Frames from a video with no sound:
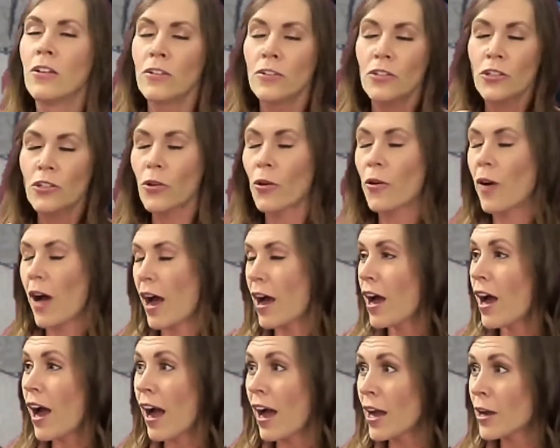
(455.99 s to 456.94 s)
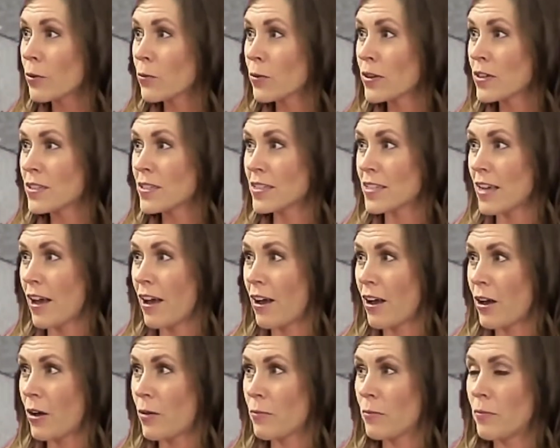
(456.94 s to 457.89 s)
So I, I was,
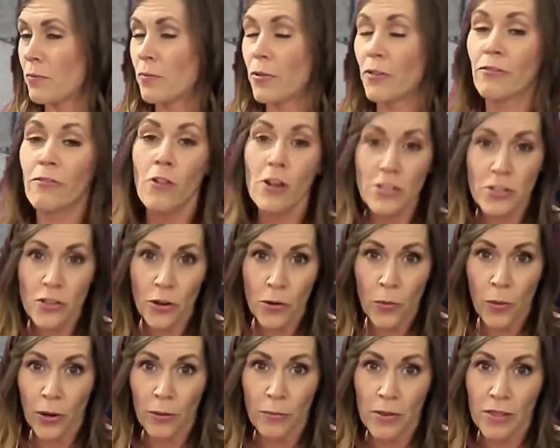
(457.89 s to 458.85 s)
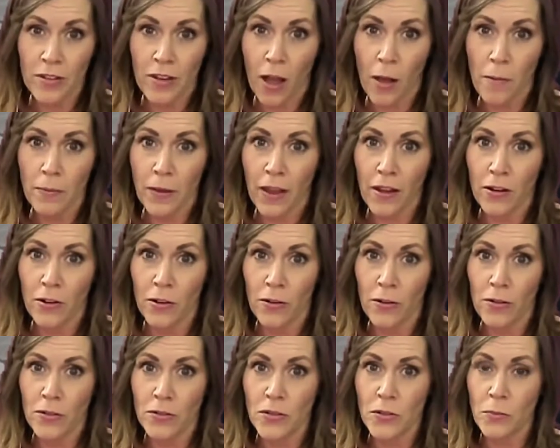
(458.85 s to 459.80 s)
um, before I started working with the Cupcake
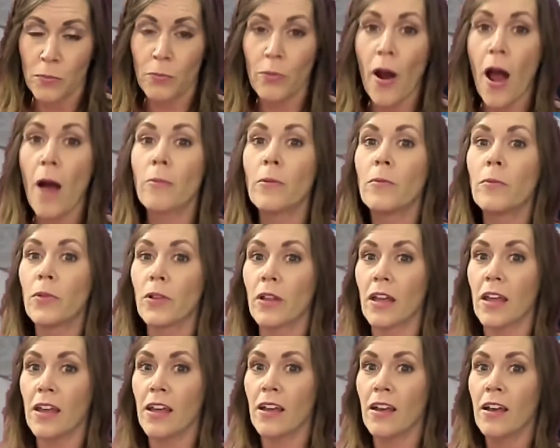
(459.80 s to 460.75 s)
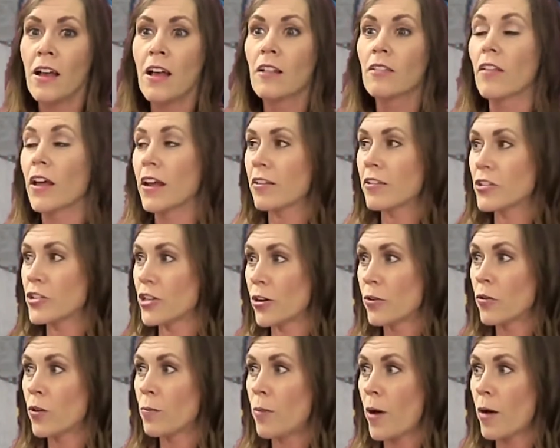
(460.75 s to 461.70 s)
Girls, probably like the
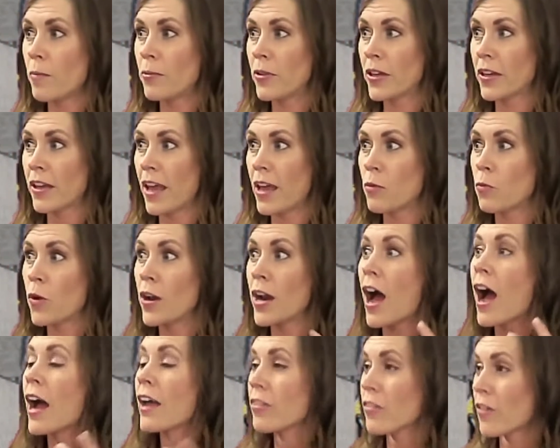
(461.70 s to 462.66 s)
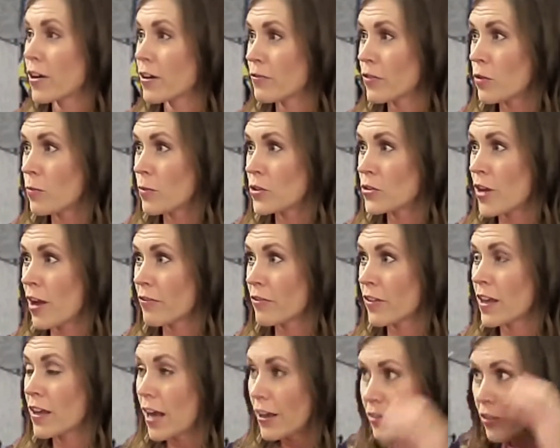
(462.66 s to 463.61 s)
general public. And when I thought of human
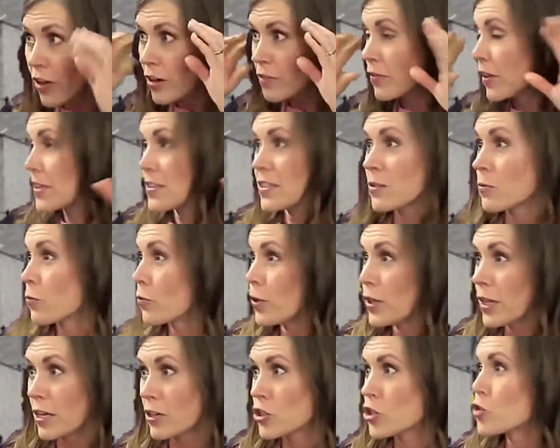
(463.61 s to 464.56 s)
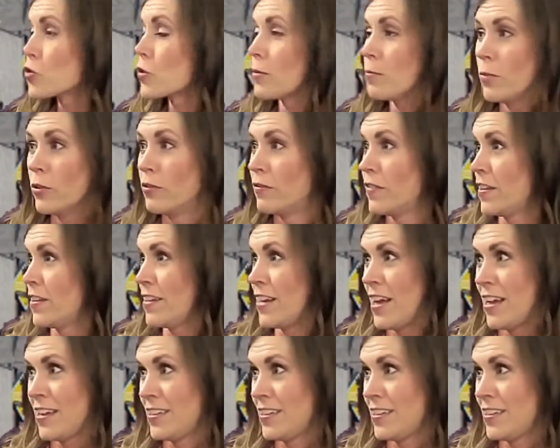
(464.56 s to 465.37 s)
trafficking, I thought of like some really extreme movie that I